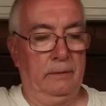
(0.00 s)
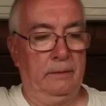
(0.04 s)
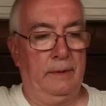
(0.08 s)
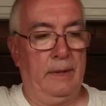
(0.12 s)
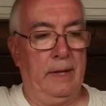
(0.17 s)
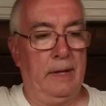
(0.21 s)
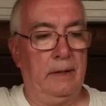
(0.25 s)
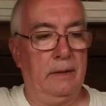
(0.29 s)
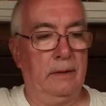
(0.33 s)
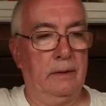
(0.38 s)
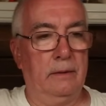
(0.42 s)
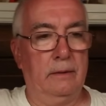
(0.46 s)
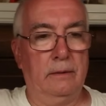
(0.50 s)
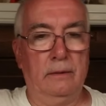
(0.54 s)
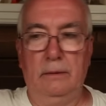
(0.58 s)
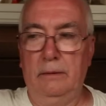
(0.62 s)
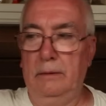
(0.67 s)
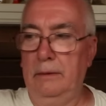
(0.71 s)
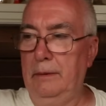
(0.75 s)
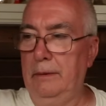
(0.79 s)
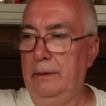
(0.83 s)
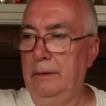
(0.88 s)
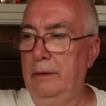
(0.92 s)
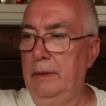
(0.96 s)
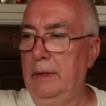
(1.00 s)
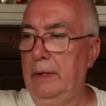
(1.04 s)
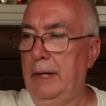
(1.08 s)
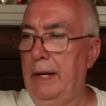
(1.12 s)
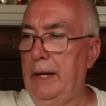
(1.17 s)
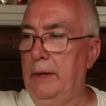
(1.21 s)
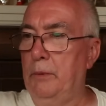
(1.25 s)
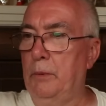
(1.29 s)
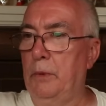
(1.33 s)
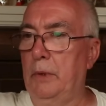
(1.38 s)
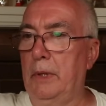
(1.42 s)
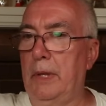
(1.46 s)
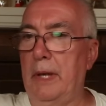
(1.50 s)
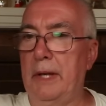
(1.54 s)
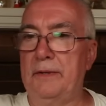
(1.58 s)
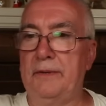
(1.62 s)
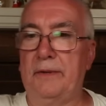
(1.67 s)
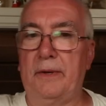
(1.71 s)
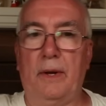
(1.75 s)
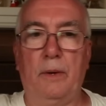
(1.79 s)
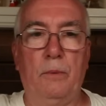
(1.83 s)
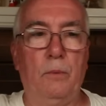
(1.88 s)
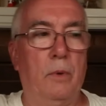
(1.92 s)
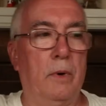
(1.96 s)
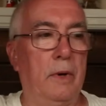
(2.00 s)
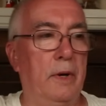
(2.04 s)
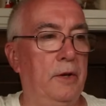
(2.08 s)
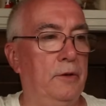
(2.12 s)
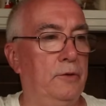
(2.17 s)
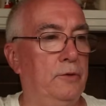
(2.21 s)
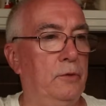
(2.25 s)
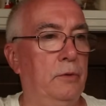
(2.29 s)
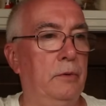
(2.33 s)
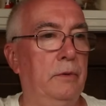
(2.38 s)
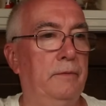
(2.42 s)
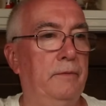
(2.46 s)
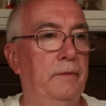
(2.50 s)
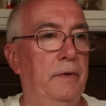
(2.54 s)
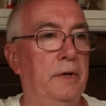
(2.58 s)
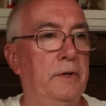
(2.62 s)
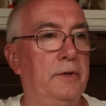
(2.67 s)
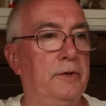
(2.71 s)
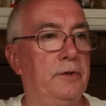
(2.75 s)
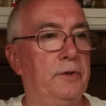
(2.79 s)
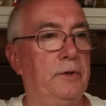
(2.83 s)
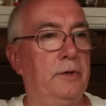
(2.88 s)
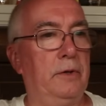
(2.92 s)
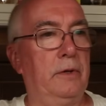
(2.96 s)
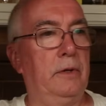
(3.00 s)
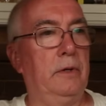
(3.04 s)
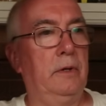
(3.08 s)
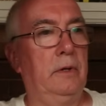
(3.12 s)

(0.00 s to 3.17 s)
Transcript: Then I realized I wanted tuna fish